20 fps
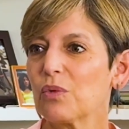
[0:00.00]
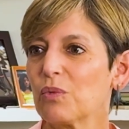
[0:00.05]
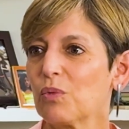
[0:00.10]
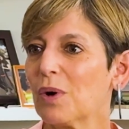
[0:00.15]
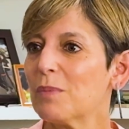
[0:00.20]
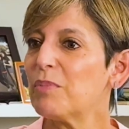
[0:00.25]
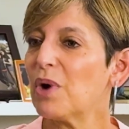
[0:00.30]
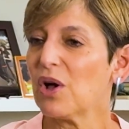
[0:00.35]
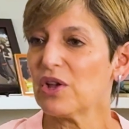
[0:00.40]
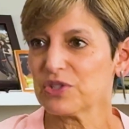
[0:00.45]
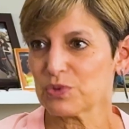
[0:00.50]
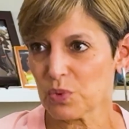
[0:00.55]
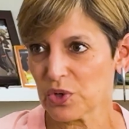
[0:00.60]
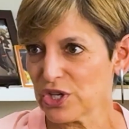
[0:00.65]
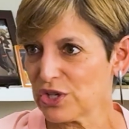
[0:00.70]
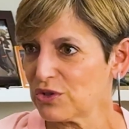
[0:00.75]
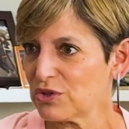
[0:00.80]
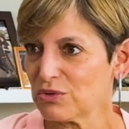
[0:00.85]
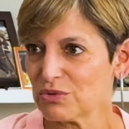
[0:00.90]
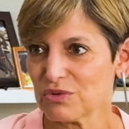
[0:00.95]
what balls
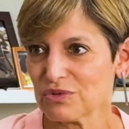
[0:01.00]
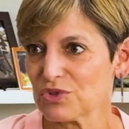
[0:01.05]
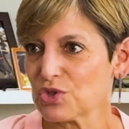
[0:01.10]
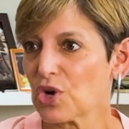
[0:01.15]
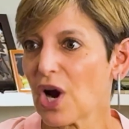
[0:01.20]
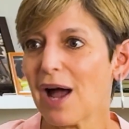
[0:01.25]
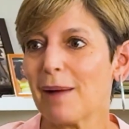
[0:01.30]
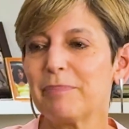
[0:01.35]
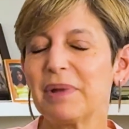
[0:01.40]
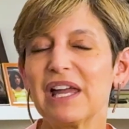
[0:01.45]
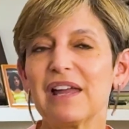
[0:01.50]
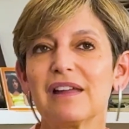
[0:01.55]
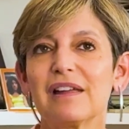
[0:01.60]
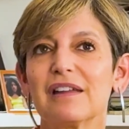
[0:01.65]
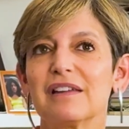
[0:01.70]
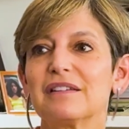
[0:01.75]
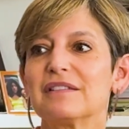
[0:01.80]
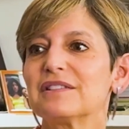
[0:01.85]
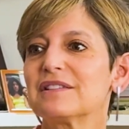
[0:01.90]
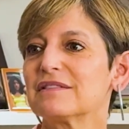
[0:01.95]
were you
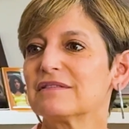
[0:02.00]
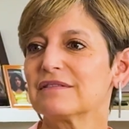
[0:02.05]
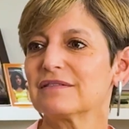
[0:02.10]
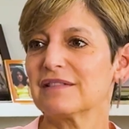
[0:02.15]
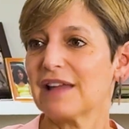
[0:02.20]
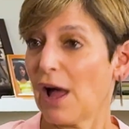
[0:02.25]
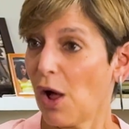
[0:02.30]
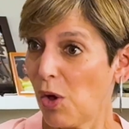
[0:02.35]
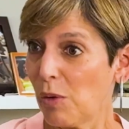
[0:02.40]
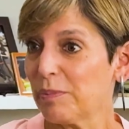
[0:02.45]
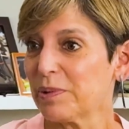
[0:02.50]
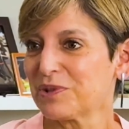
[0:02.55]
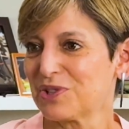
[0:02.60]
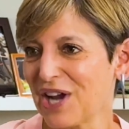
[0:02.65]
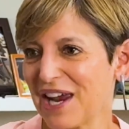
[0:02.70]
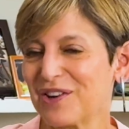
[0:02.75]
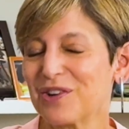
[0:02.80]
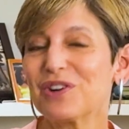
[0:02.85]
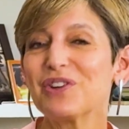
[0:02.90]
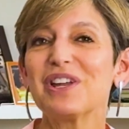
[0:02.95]
dropping? And help
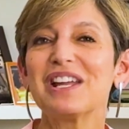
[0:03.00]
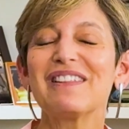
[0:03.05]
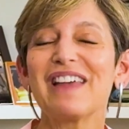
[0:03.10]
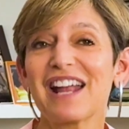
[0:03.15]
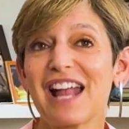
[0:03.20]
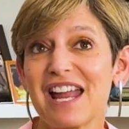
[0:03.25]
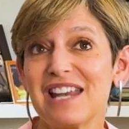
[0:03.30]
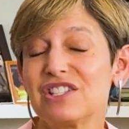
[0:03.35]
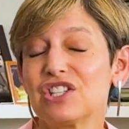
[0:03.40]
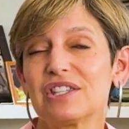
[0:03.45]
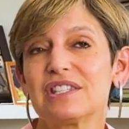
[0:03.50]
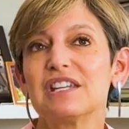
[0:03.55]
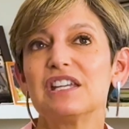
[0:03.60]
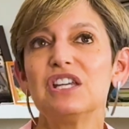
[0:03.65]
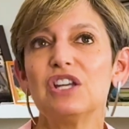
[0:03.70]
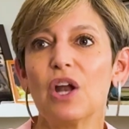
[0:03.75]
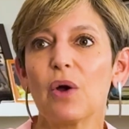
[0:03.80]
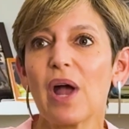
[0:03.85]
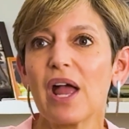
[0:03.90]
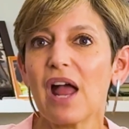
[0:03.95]
generally. I
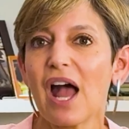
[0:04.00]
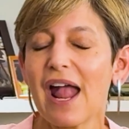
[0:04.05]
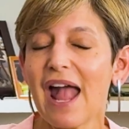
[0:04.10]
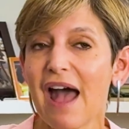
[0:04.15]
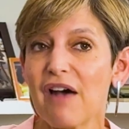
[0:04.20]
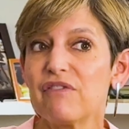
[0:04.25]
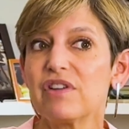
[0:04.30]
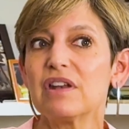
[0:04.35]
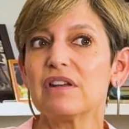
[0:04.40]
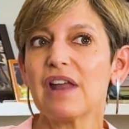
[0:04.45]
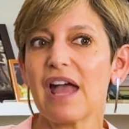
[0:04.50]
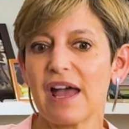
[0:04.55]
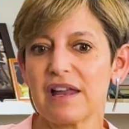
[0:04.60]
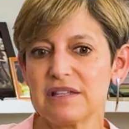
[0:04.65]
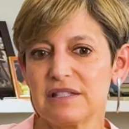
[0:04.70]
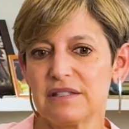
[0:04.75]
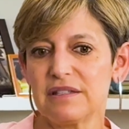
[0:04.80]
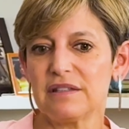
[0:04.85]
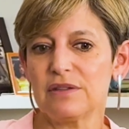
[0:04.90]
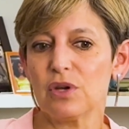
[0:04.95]
haven't
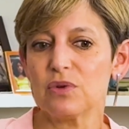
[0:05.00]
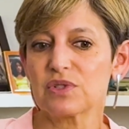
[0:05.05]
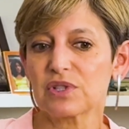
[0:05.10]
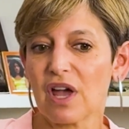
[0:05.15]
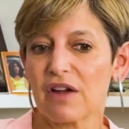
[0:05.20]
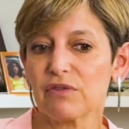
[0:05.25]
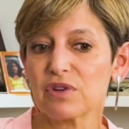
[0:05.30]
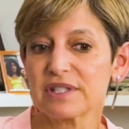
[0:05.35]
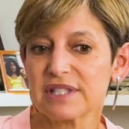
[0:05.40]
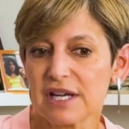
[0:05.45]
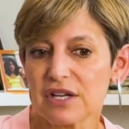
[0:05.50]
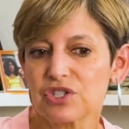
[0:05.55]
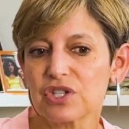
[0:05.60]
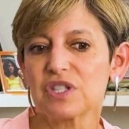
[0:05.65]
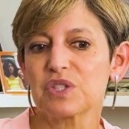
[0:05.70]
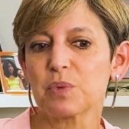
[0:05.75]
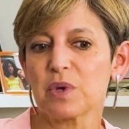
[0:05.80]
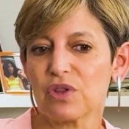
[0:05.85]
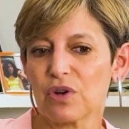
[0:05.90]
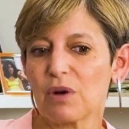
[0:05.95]
had those
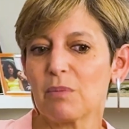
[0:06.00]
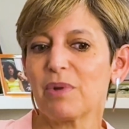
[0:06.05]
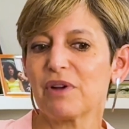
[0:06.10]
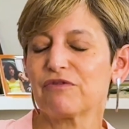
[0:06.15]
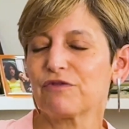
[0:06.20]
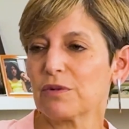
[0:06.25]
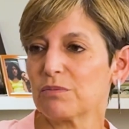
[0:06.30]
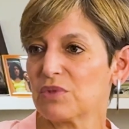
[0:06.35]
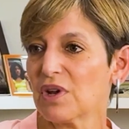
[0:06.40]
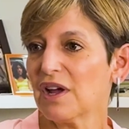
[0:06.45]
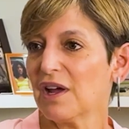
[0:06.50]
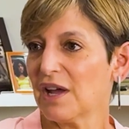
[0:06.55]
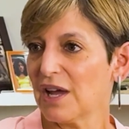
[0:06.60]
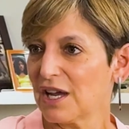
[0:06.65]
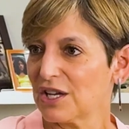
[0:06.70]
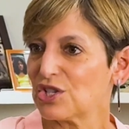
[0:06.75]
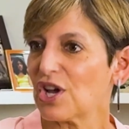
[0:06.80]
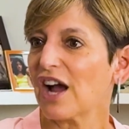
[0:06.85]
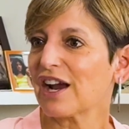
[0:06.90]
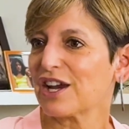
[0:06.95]
conversations with her, but from
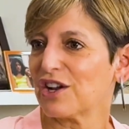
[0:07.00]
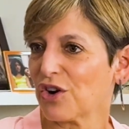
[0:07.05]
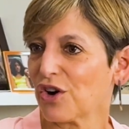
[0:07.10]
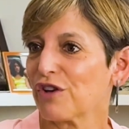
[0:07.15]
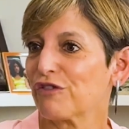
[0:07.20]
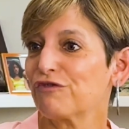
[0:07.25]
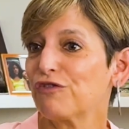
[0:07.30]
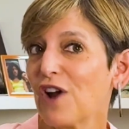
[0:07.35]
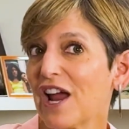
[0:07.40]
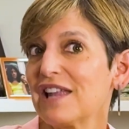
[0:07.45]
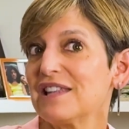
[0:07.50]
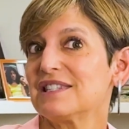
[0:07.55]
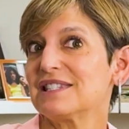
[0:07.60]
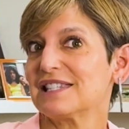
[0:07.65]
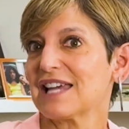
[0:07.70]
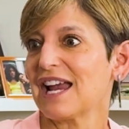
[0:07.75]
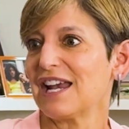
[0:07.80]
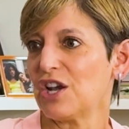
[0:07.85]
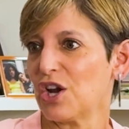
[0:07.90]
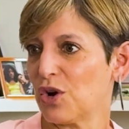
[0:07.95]
talking to her
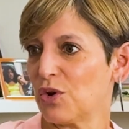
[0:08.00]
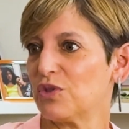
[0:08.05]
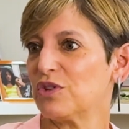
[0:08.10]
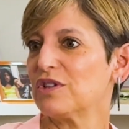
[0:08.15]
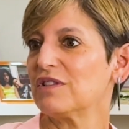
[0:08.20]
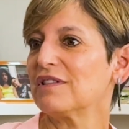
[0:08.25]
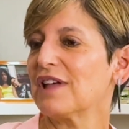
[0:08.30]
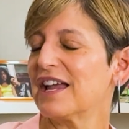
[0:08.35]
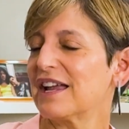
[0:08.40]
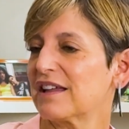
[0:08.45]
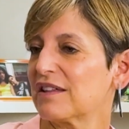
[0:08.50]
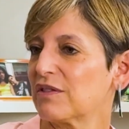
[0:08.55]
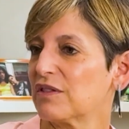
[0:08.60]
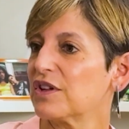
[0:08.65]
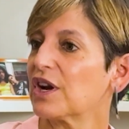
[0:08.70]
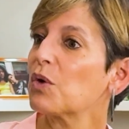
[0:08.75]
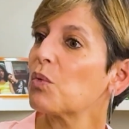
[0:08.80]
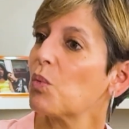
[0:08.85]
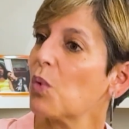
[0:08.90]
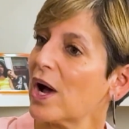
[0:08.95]
friends, I know that
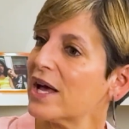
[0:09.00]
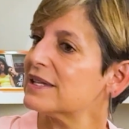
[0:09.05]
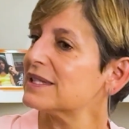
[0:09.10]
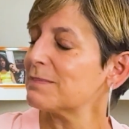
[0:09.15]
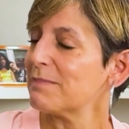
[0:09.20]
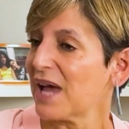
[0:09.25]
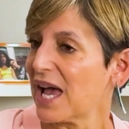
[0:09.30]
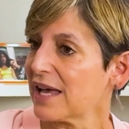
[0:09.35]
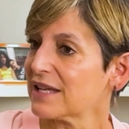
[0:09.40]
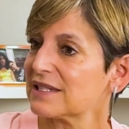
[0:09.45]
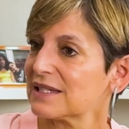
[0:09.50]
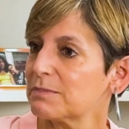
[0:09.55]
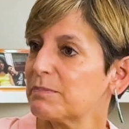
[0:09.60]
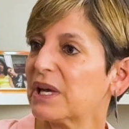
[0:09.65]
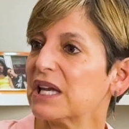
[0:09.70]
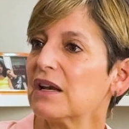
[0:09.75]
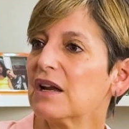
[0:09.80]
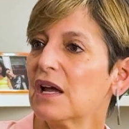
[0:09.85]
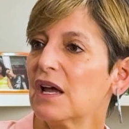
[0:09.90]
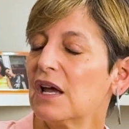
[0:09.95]
there was mess,
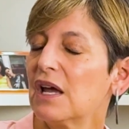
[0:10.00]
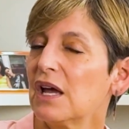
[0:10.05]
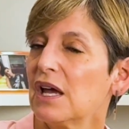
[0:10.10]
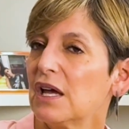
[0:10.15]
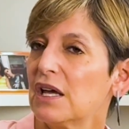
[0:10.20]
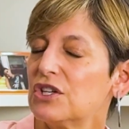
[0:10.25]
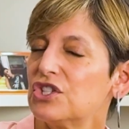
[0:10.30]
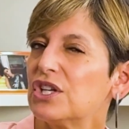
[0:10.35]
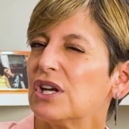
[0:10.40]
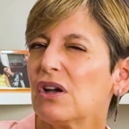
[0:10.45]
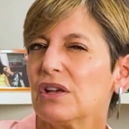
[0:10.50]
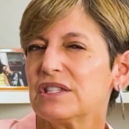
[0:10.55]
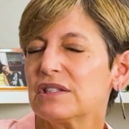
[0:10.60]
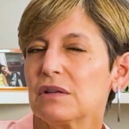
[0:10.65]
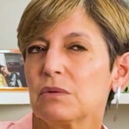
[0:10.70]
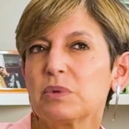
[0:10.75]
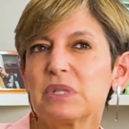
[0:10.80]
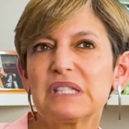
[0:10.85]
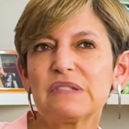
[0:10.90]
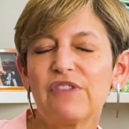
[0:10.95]
but she
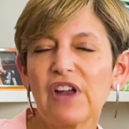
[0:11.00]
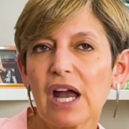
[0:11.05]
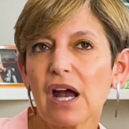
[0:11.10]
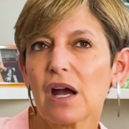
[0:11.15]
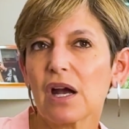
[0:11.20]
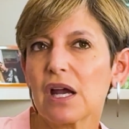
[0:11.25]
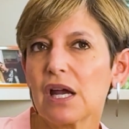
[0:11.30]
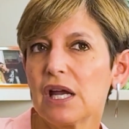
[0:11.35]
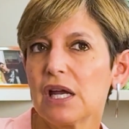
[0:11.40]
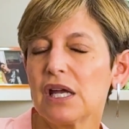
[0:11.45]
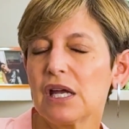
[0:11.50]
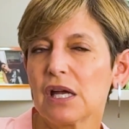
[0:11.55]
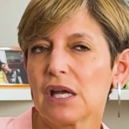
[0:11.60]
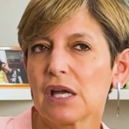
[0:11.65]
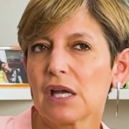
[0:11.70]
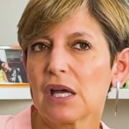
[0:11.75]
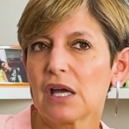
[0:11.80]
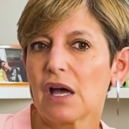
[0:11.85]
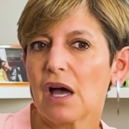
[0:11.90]
also was very,